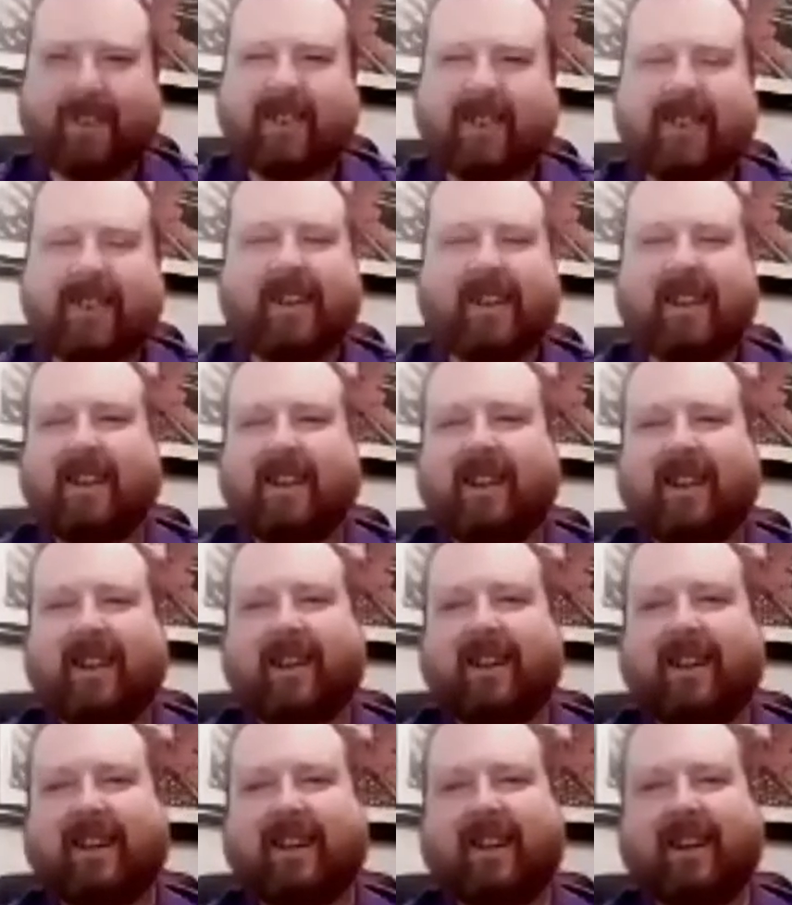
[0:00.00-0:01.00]

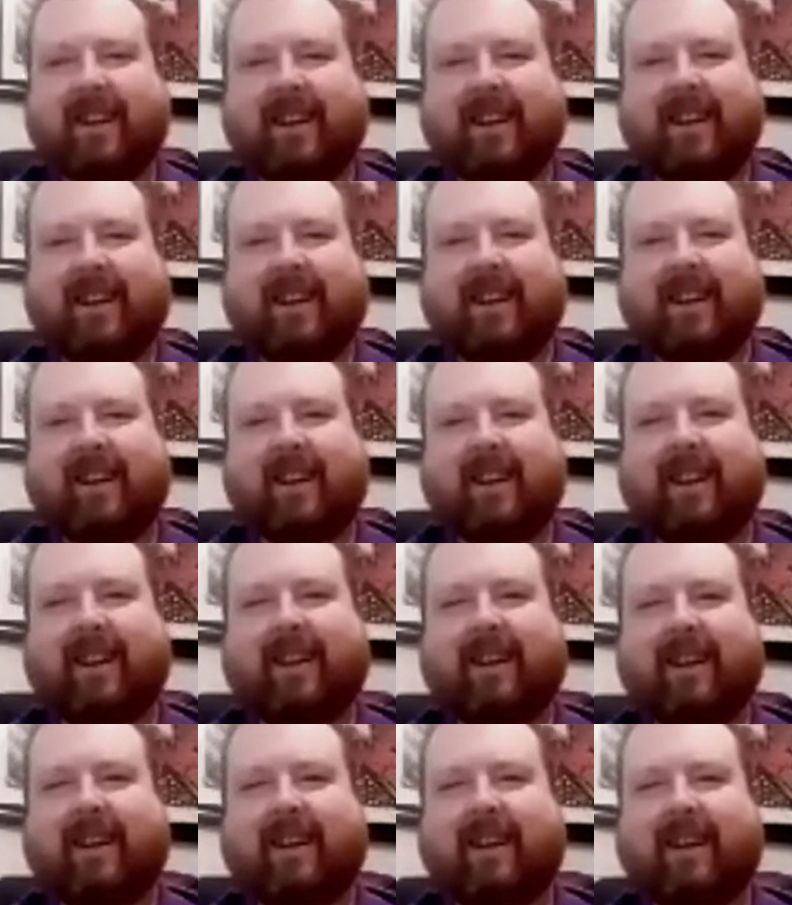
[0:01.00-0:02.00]

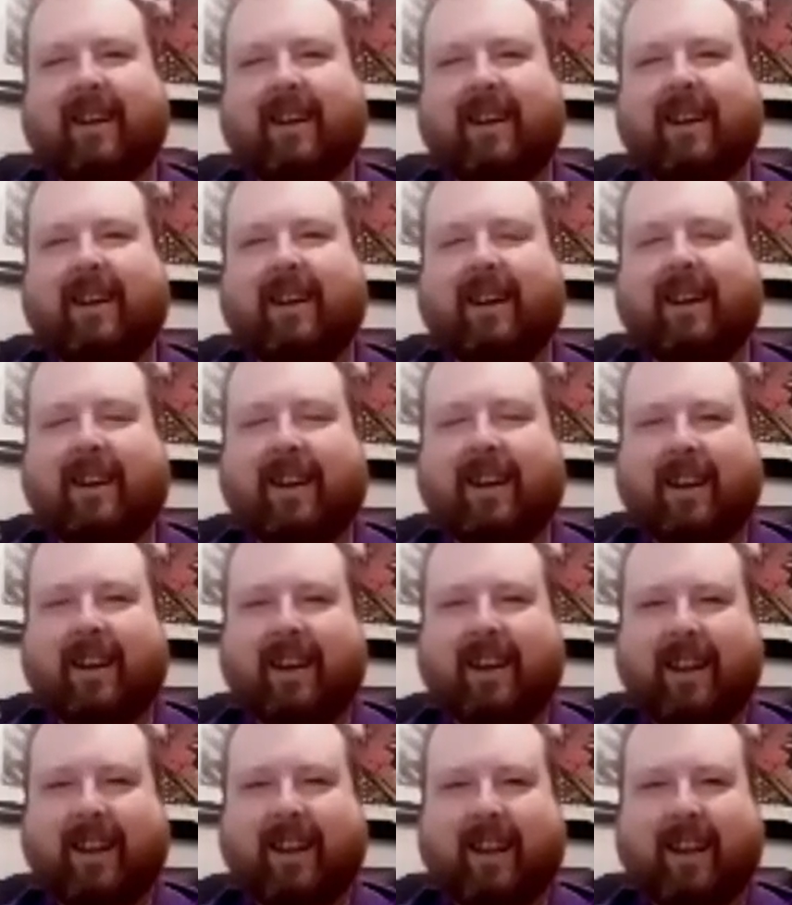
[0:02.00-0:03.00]

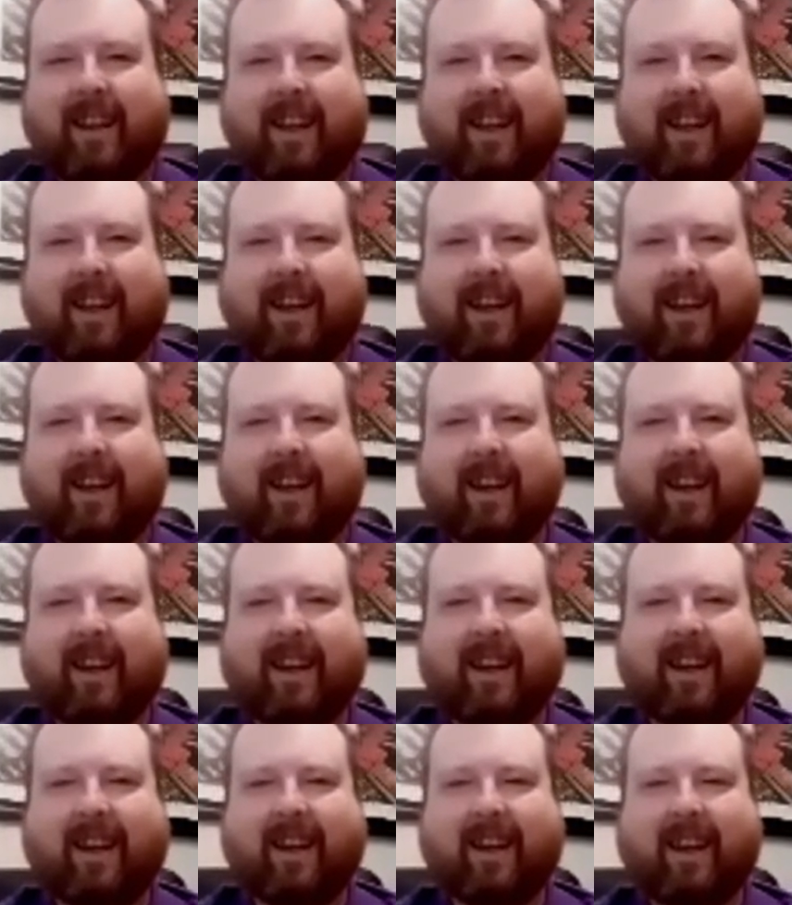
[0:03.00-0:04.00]

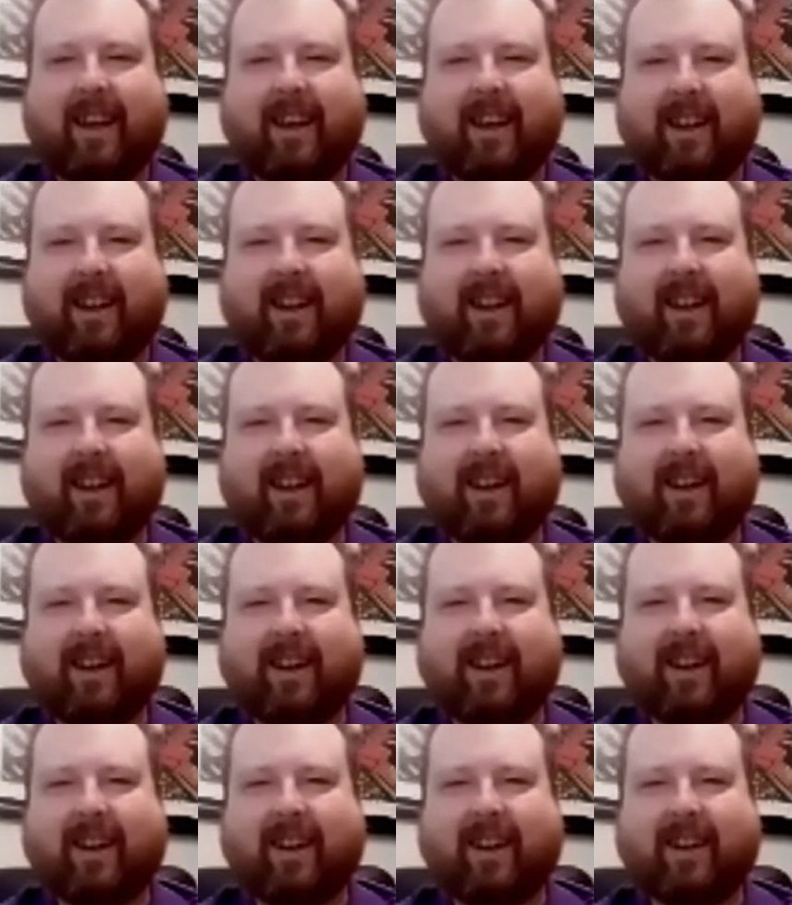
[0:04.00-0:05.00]

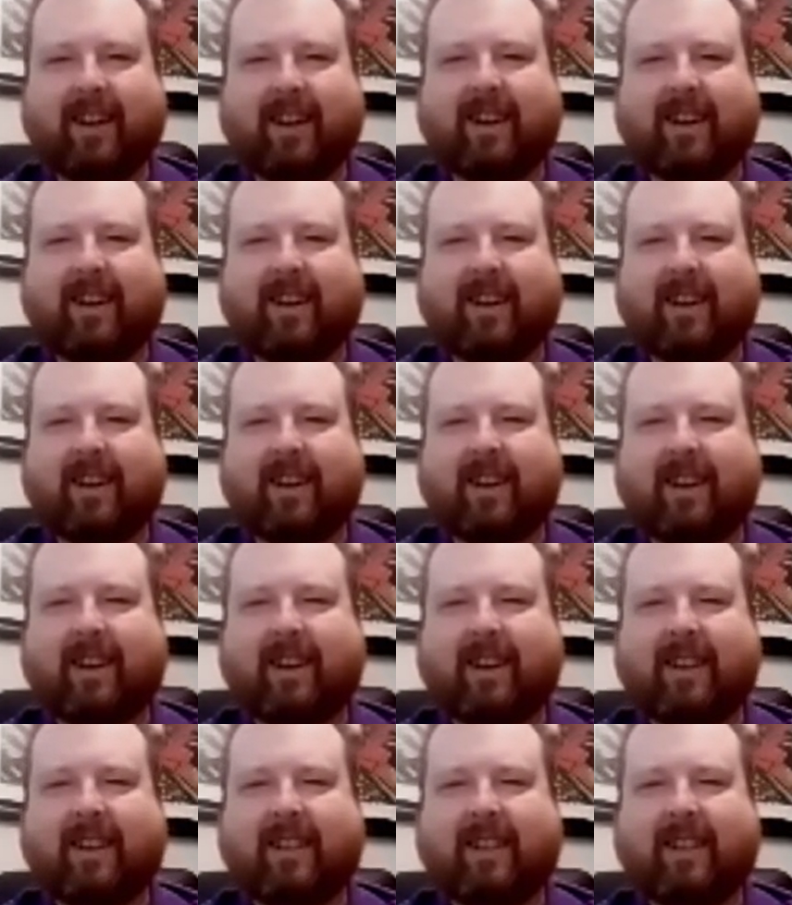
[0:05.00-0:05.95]
[no speech]